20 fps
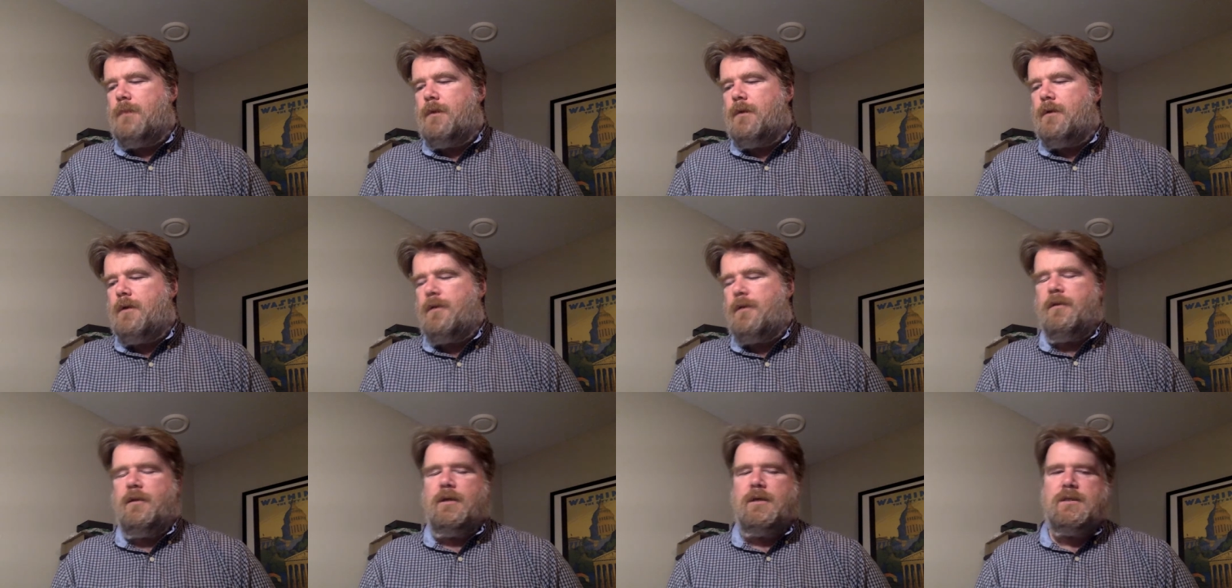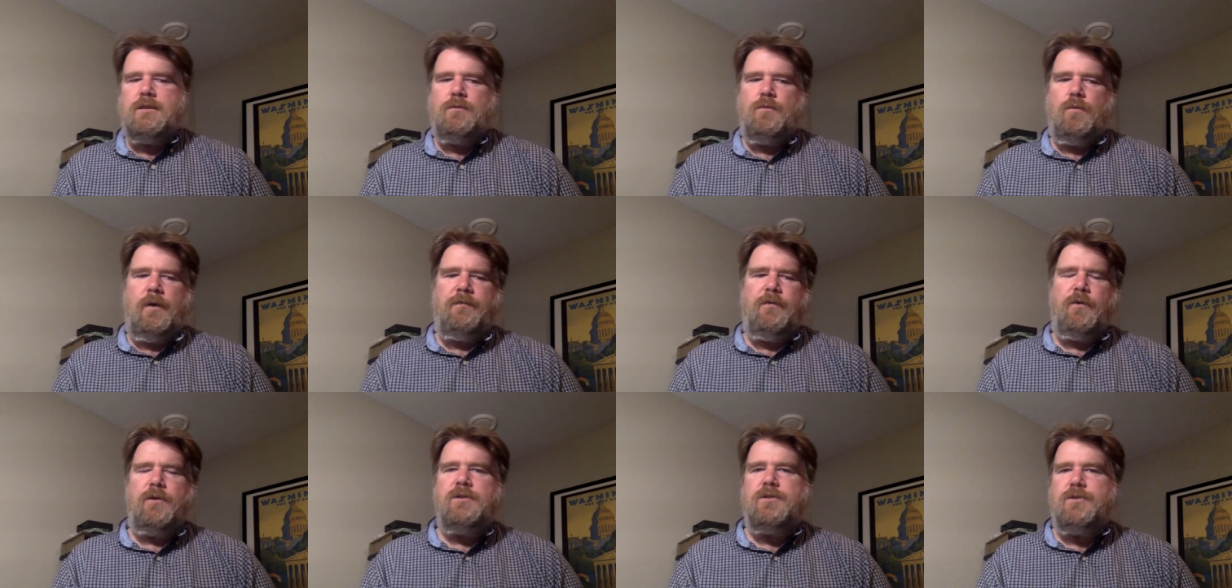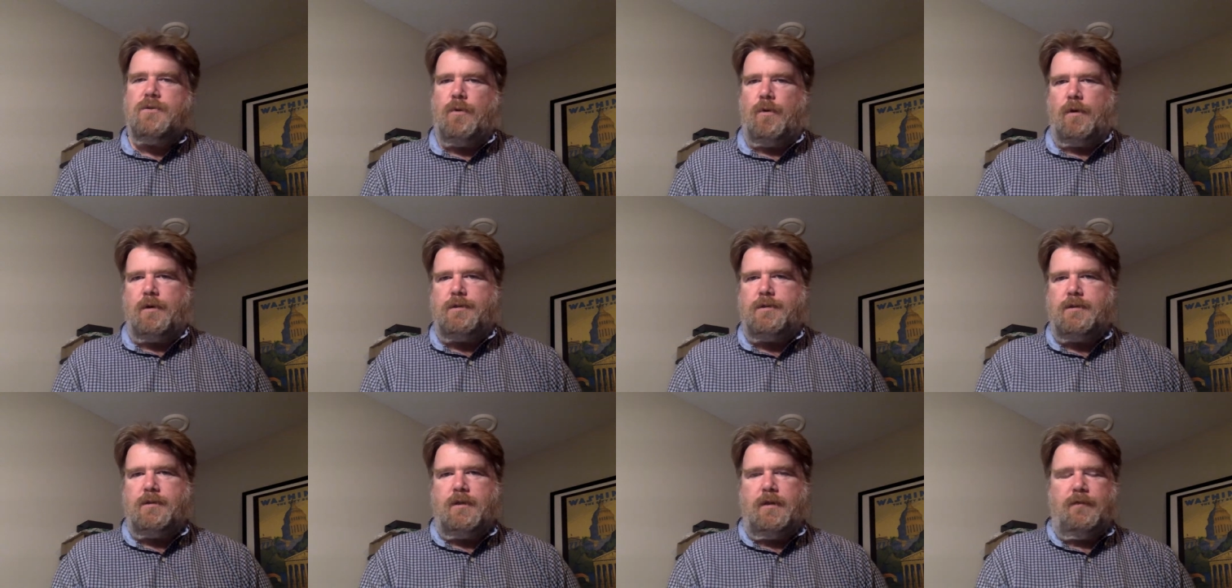The other thing is, if you're in
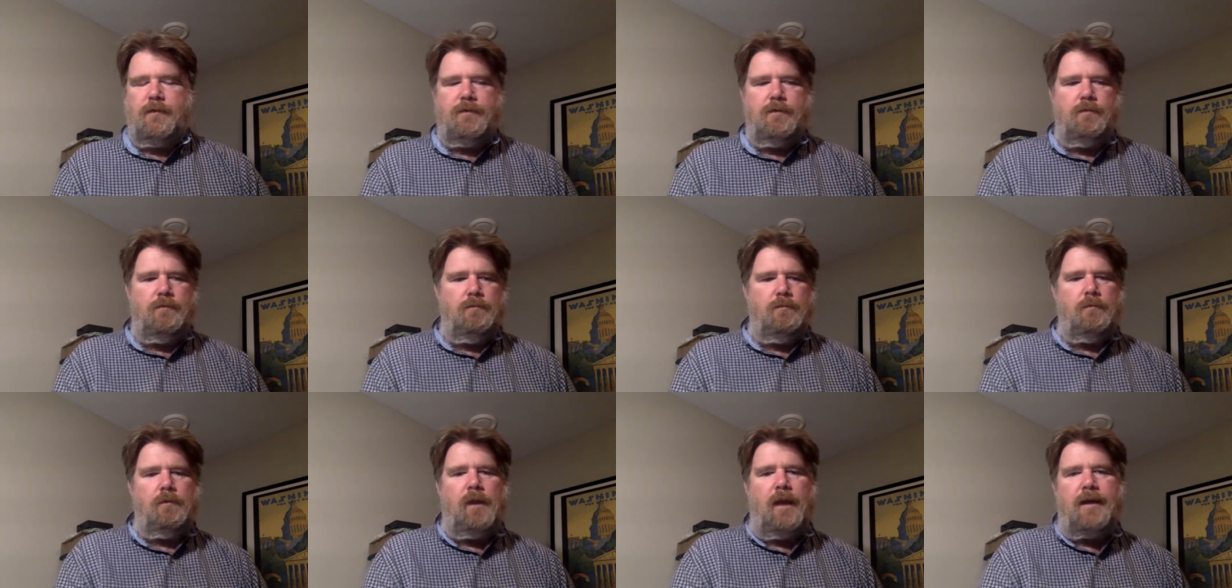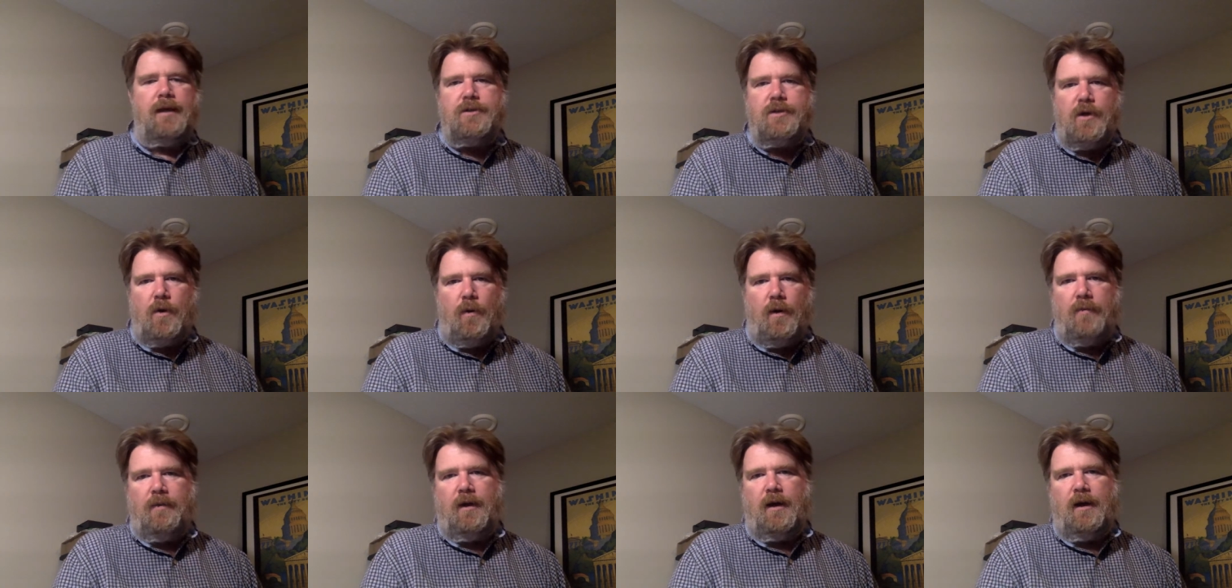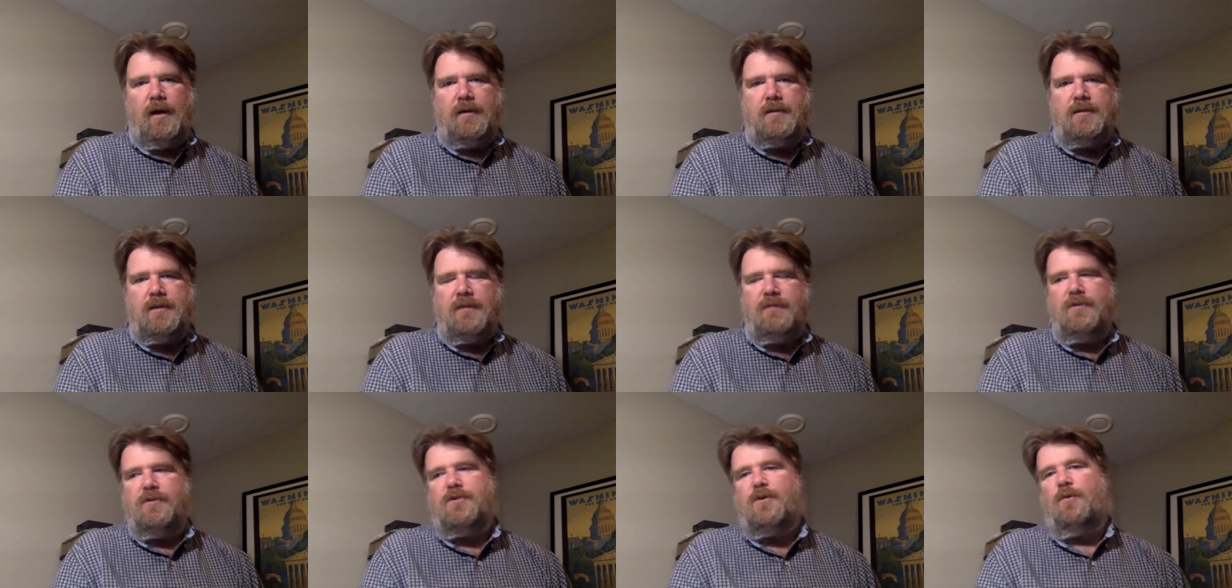stores, if you like to go on the hunt, and
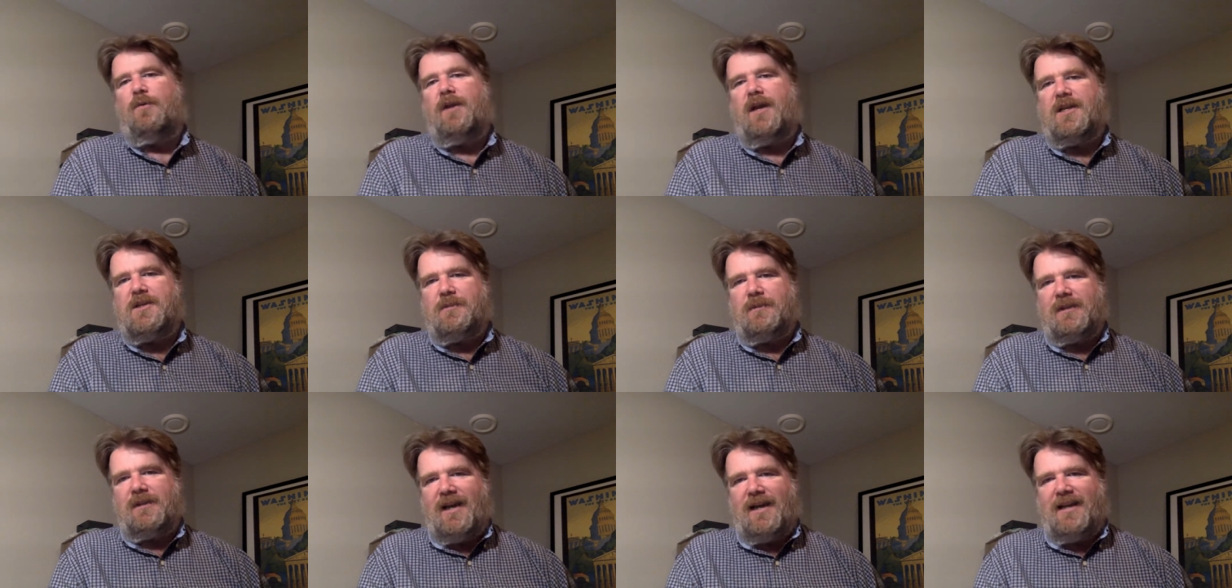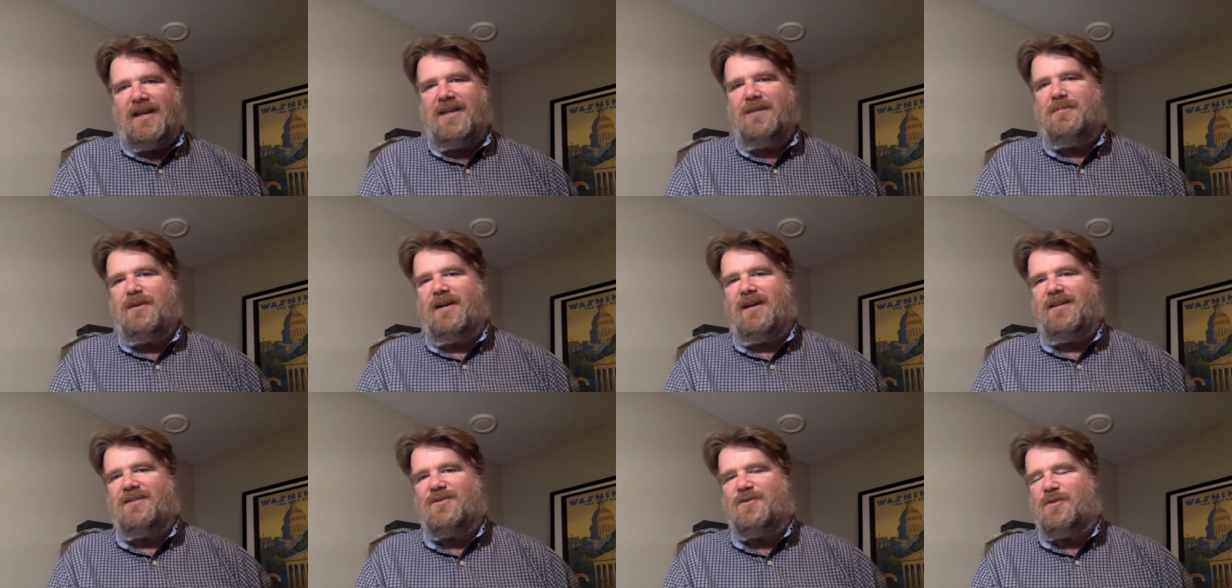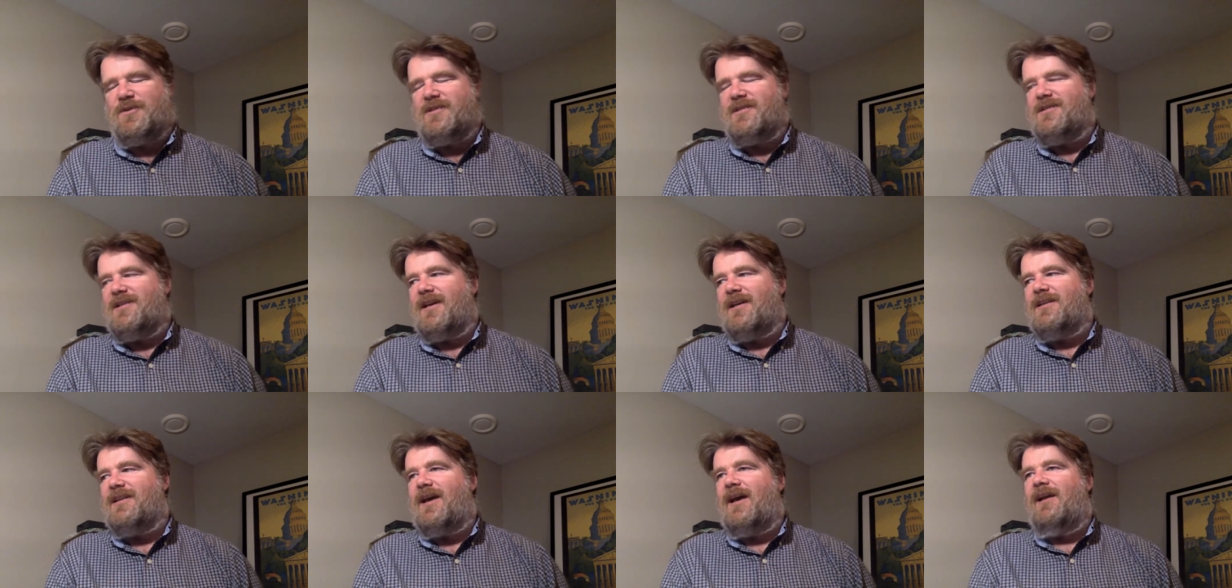if you don't like to rely on eBay and sources
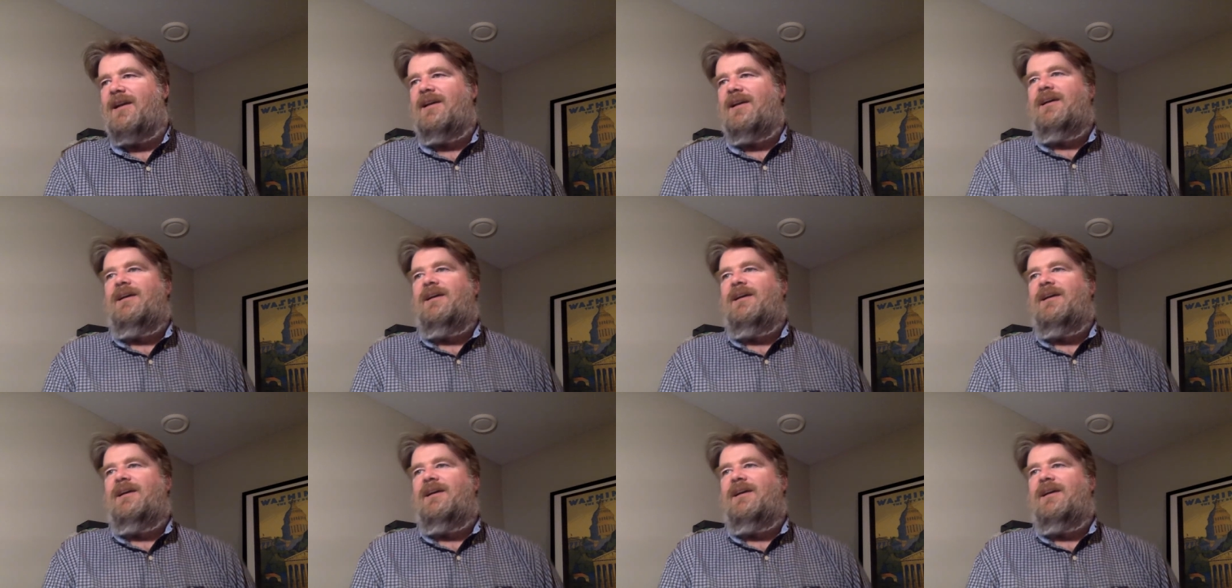like that,